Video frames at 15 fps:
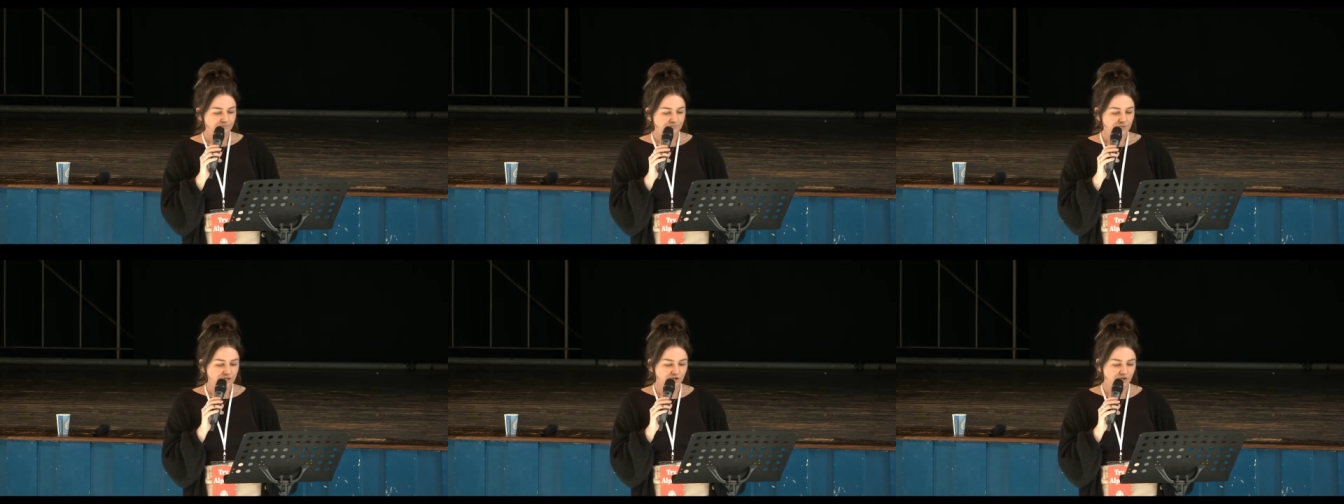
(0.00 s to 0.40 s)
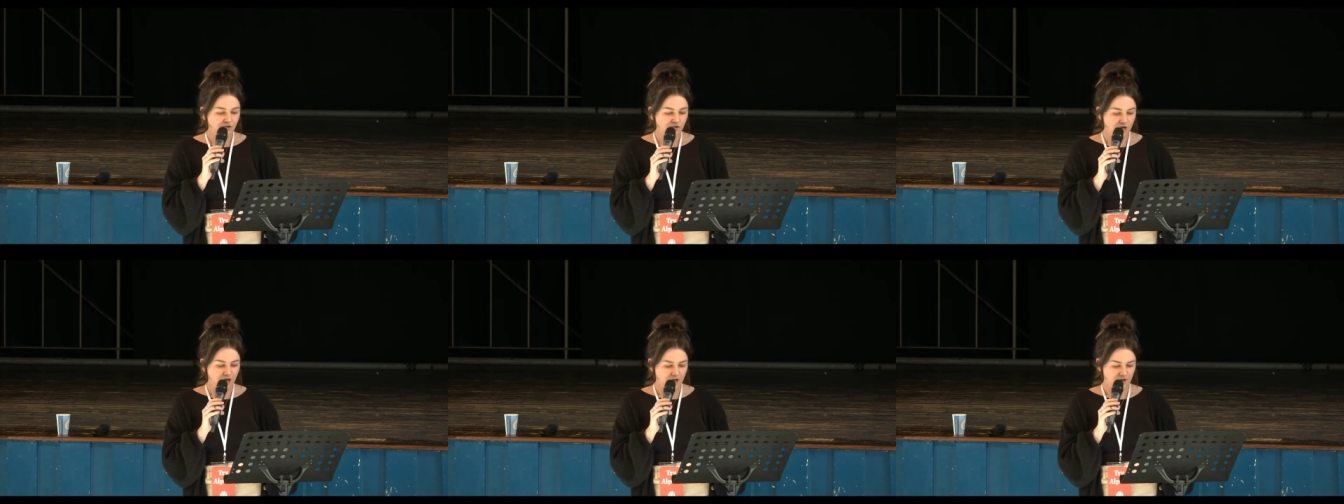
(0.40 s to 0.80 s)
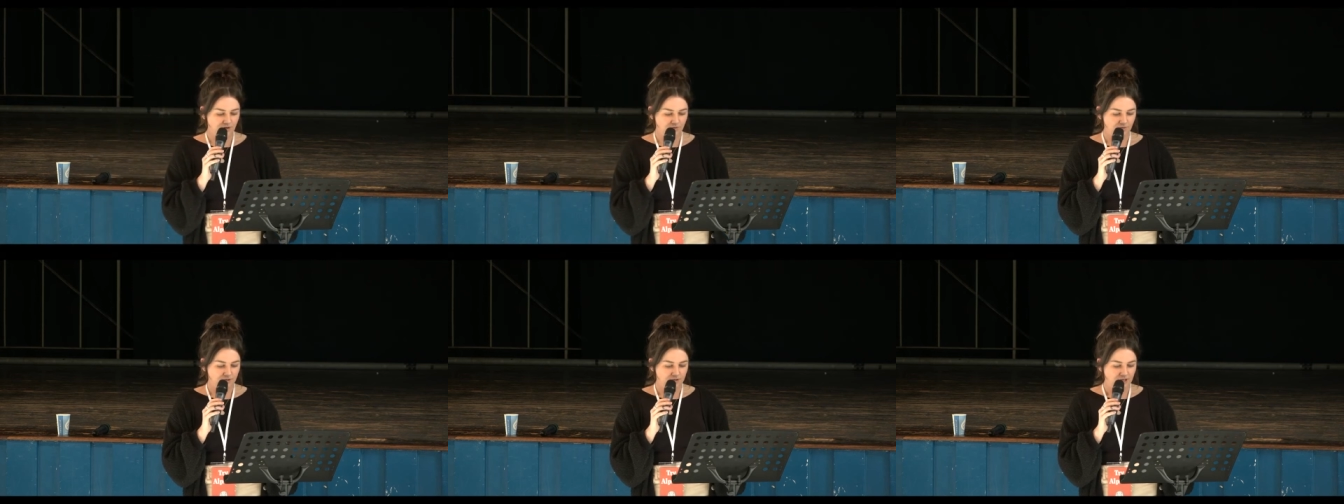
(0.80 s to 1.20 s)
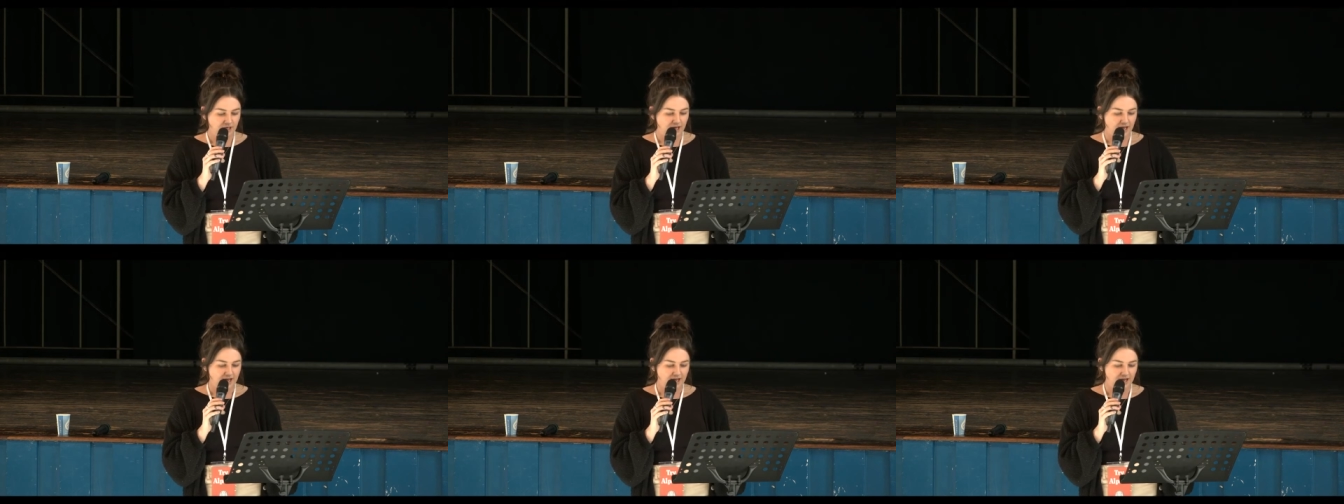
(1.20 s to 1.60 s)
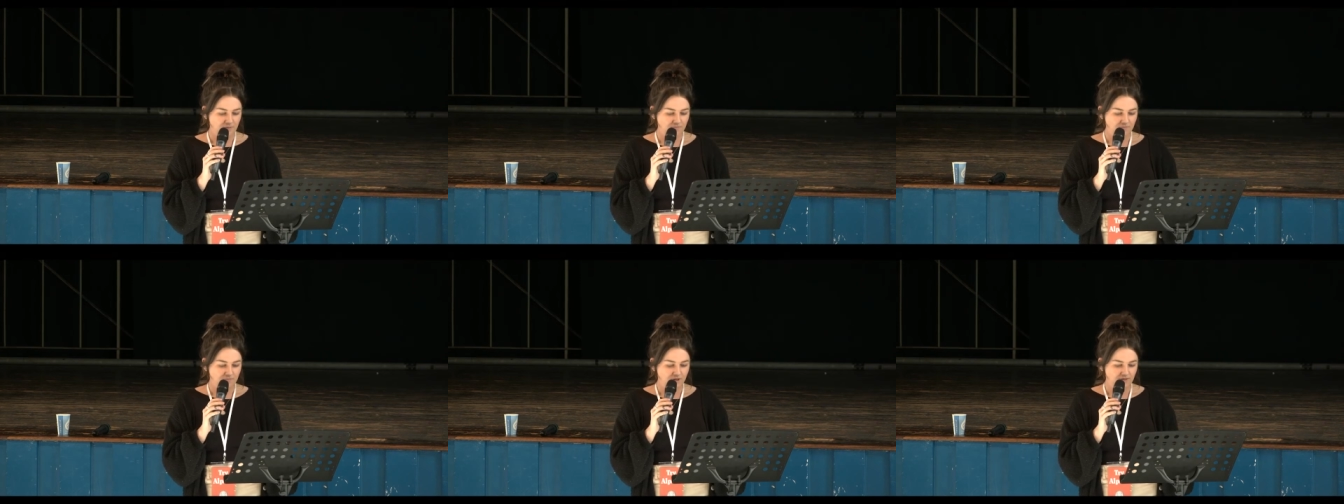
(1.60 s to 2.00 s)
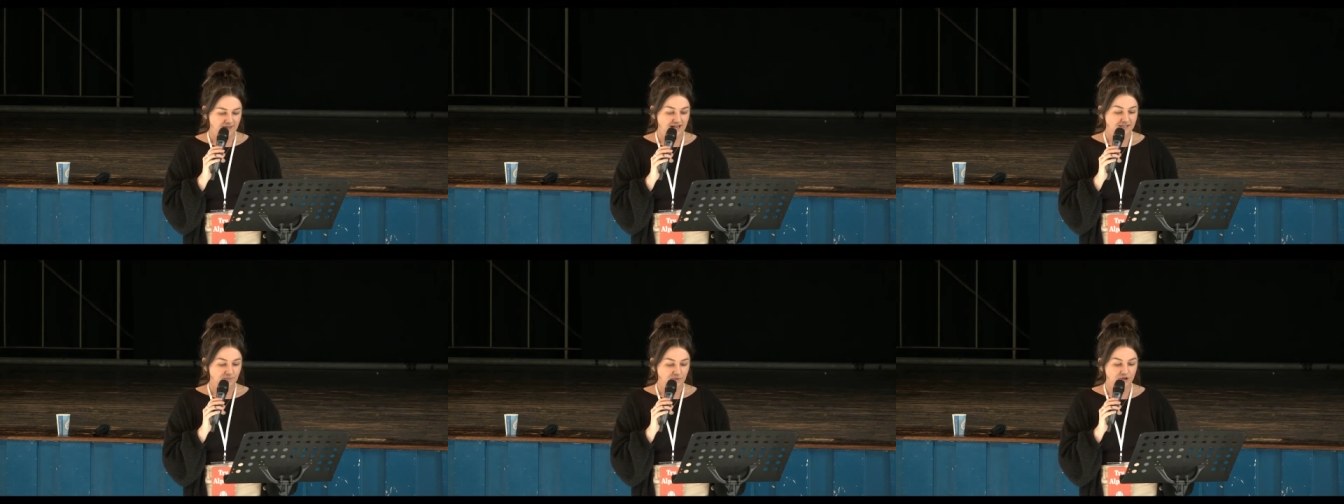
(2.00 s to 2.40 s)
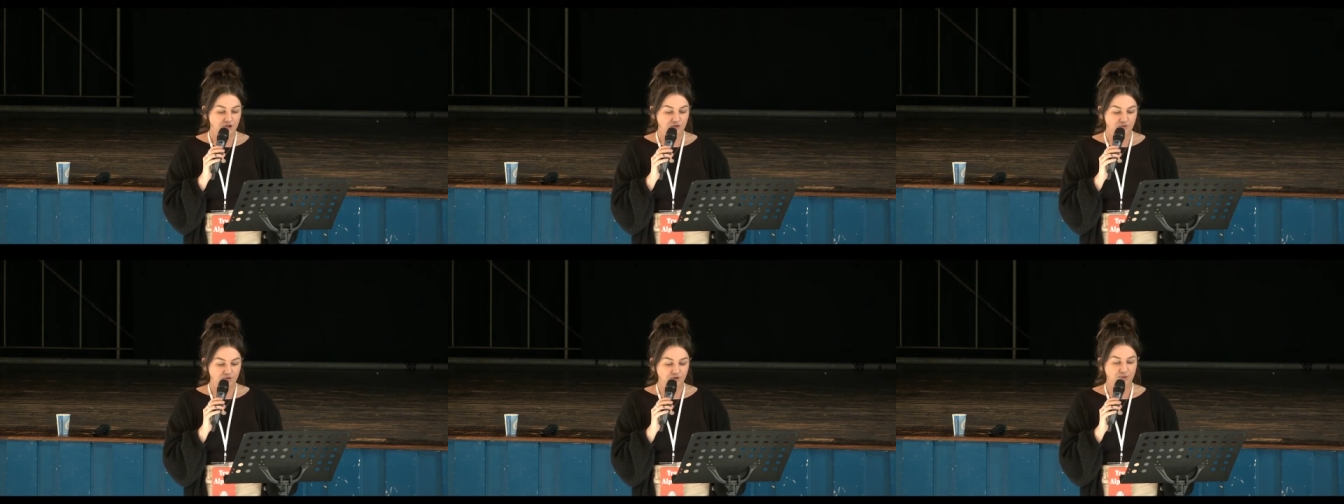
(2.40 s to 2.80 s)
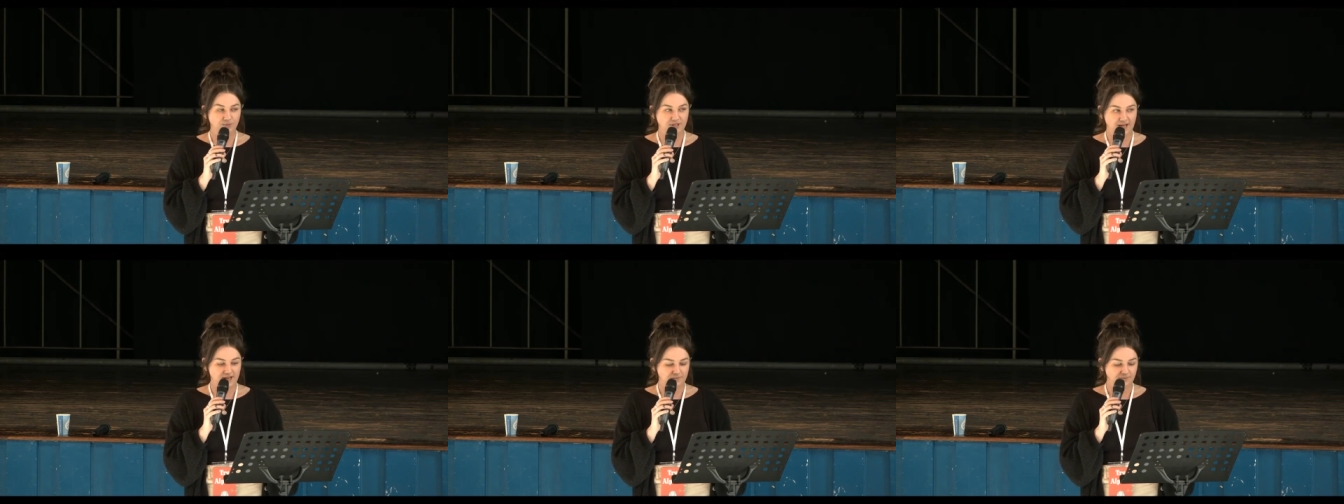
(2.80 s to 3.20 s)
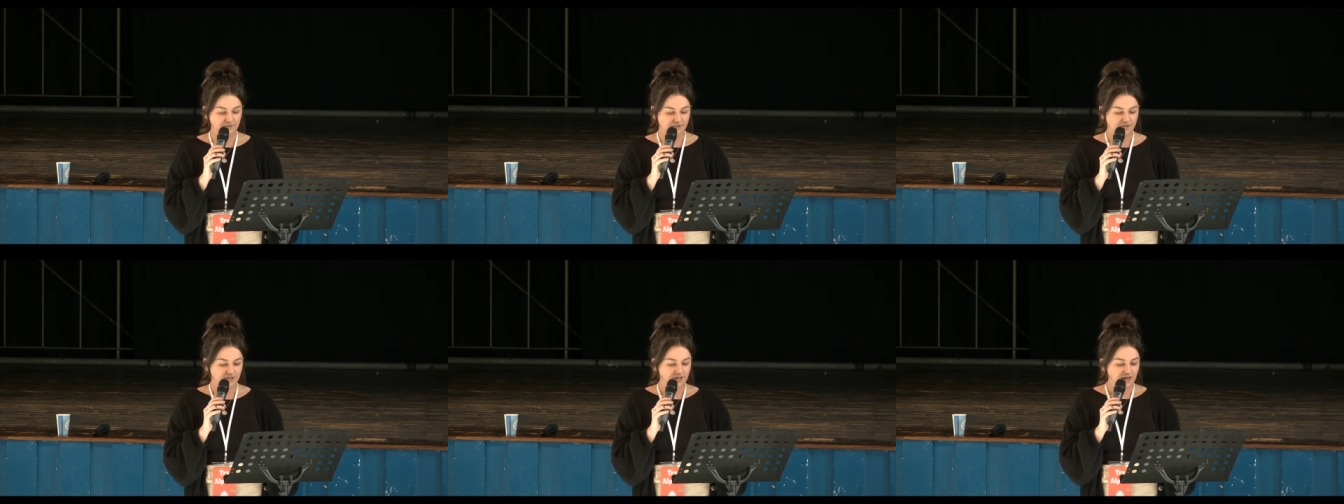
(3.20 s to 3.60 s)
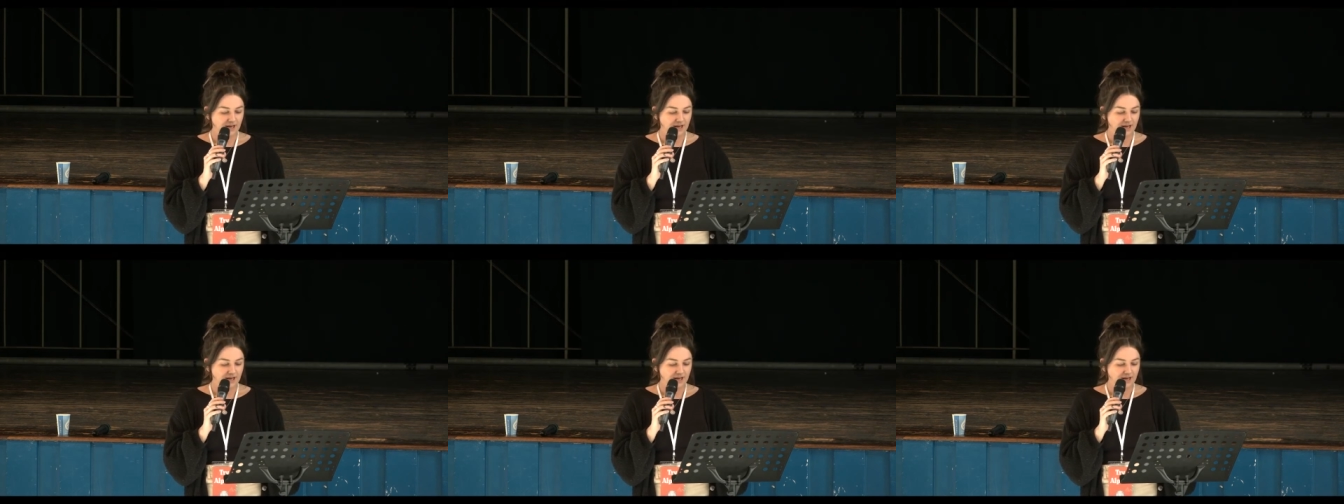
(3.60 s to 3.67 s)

so, um, that's my two top tips.